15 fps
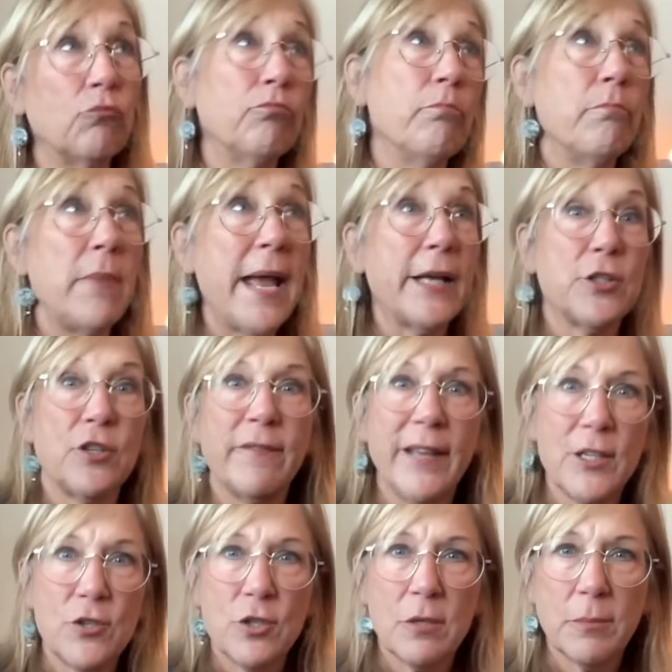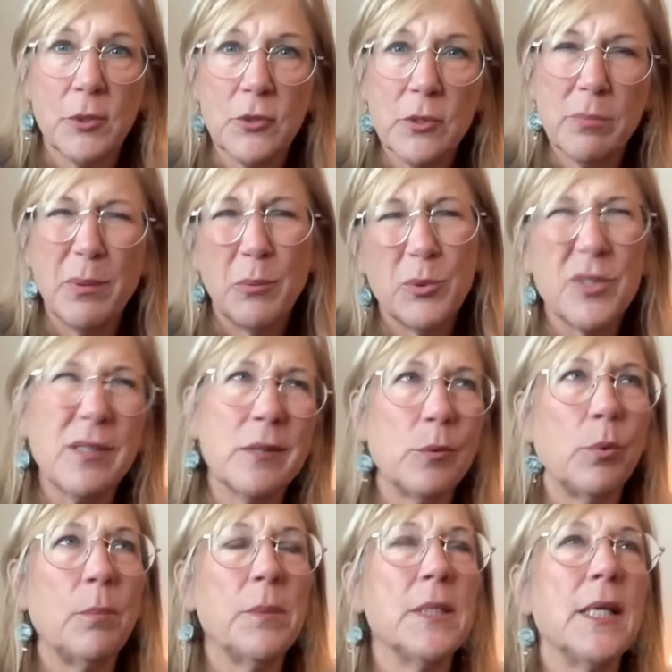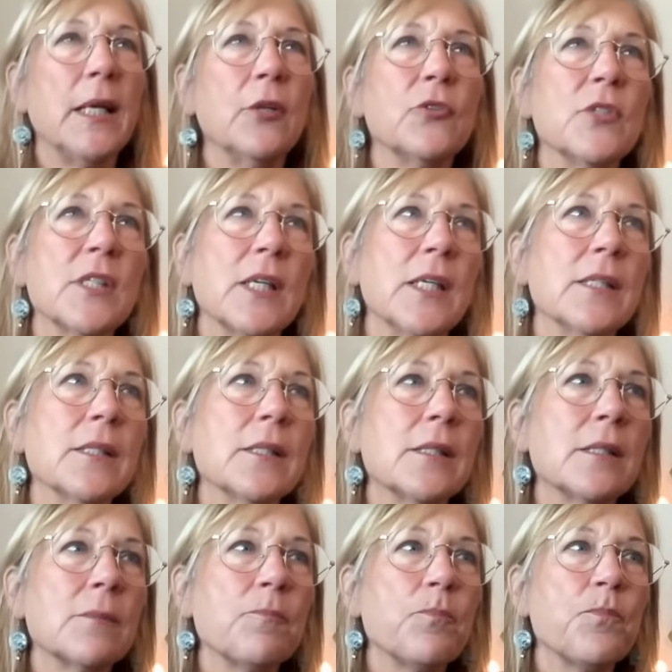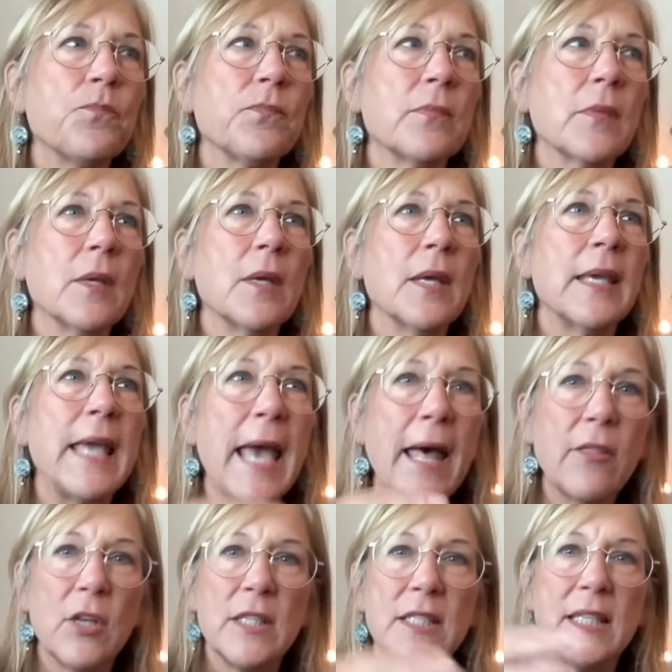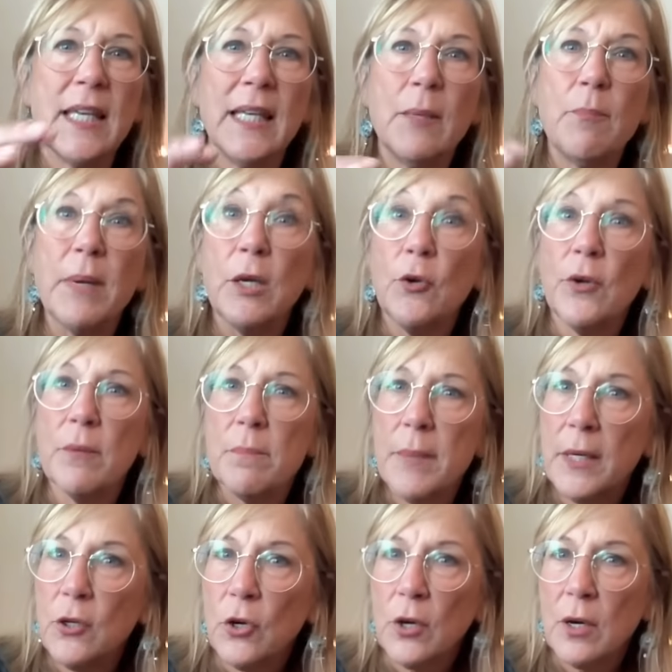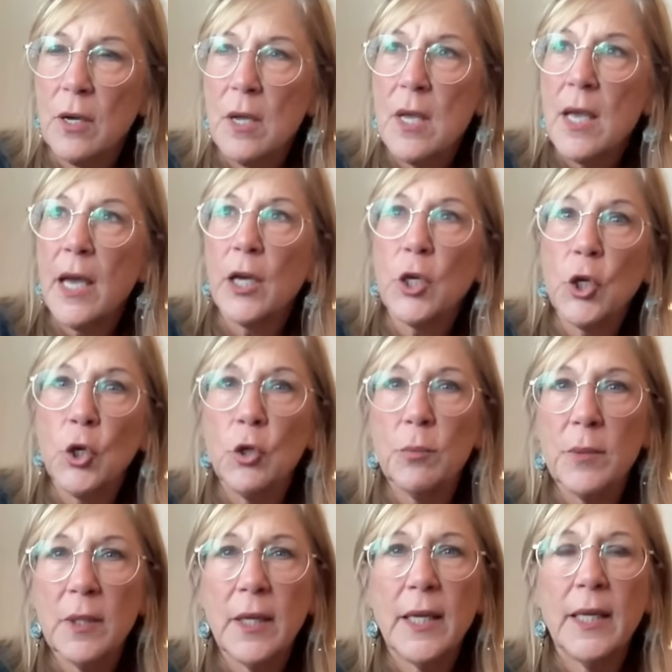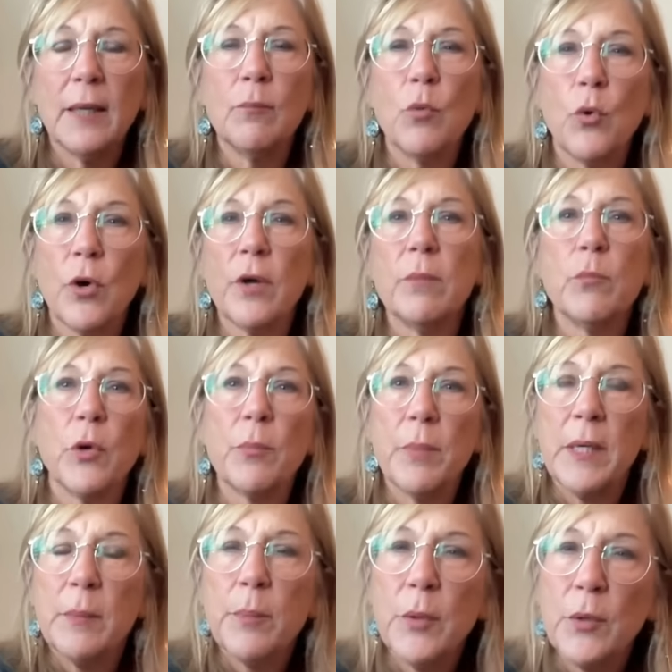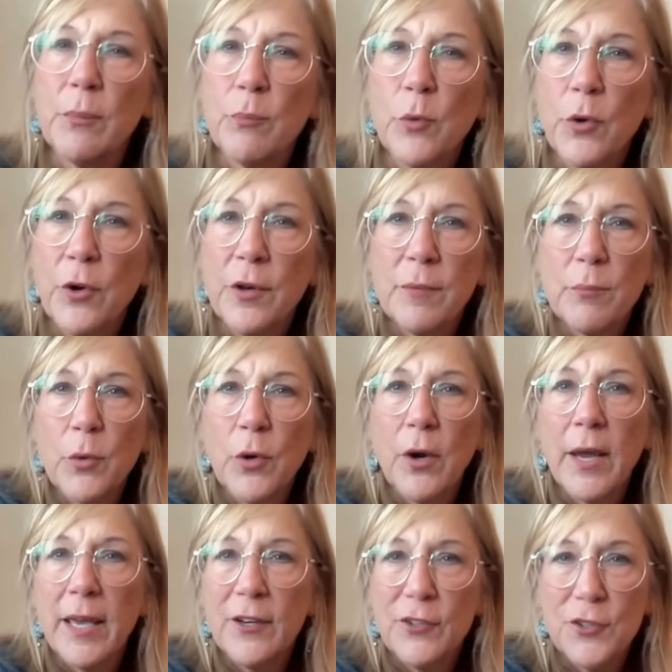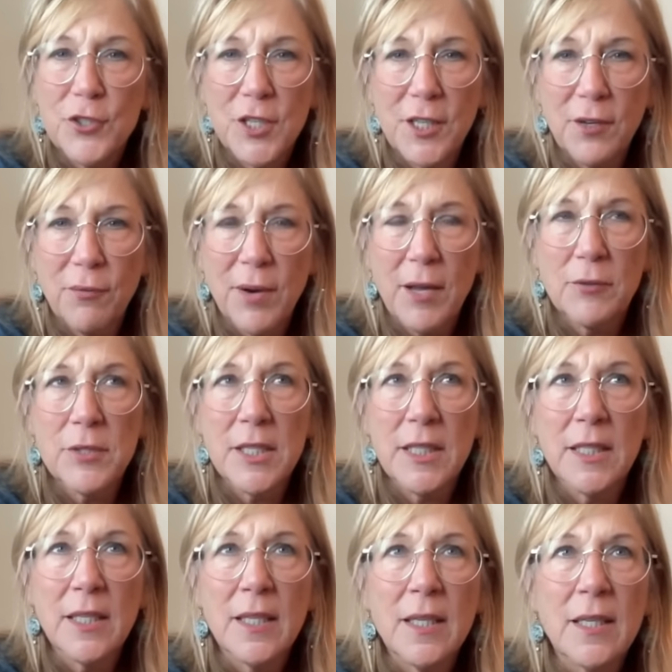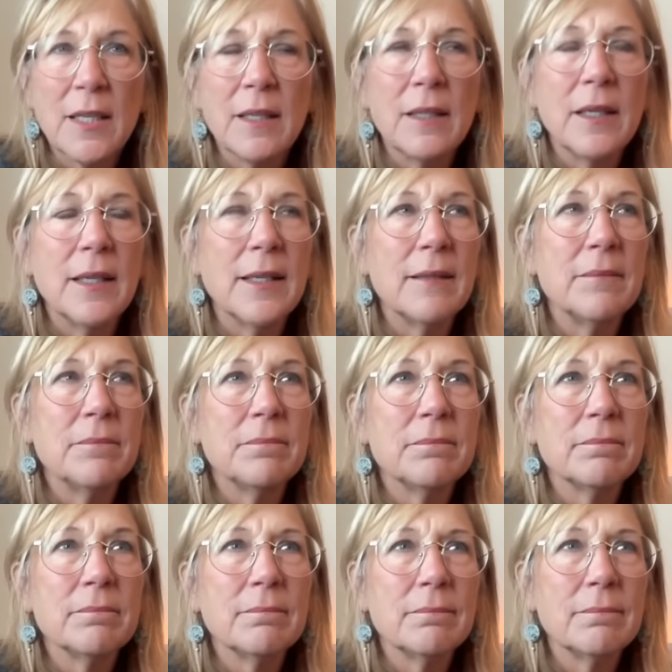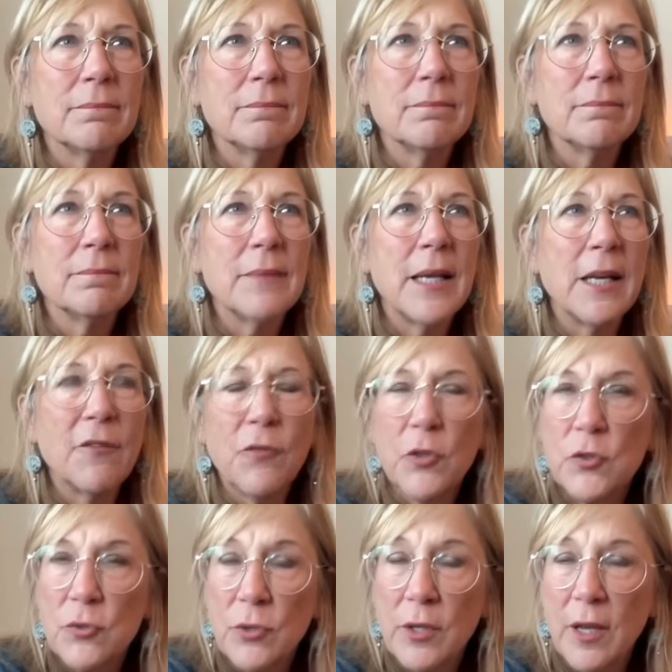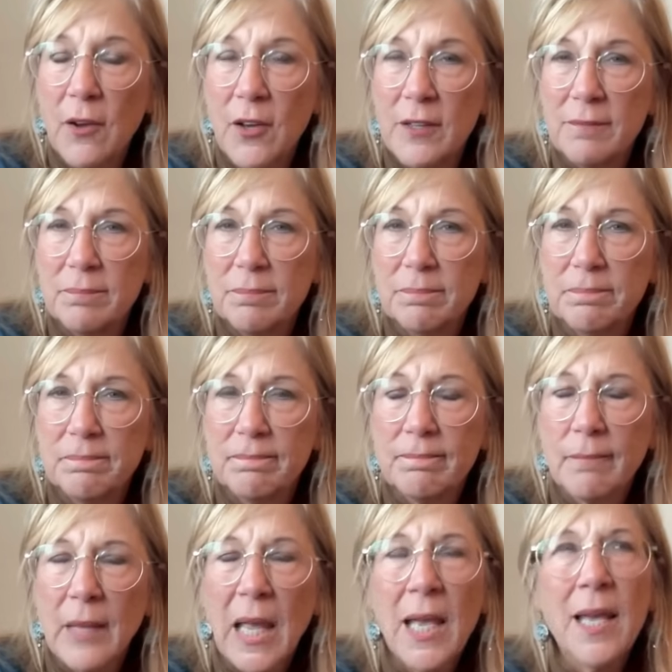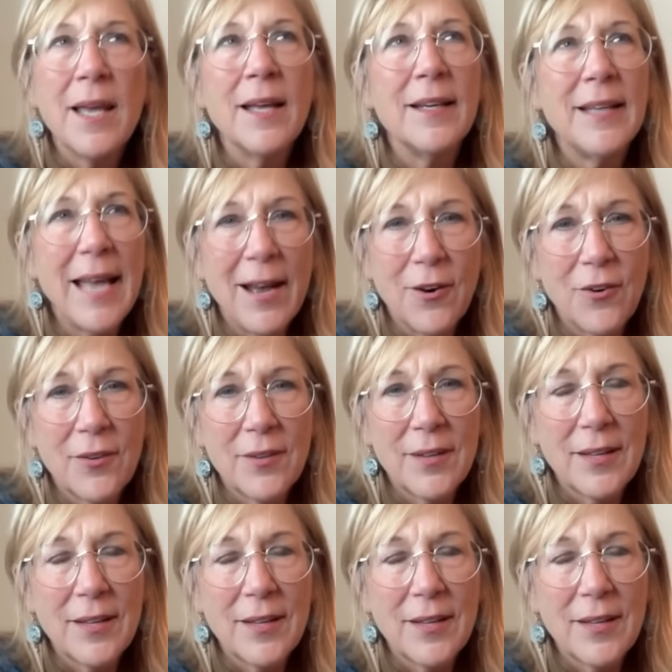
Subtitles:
mashed vegetables, but mostly sweet potatoes, is gap it's getting bigger and bigger, accumulating more and more people, more and more energy around it. And it feels really good. Now,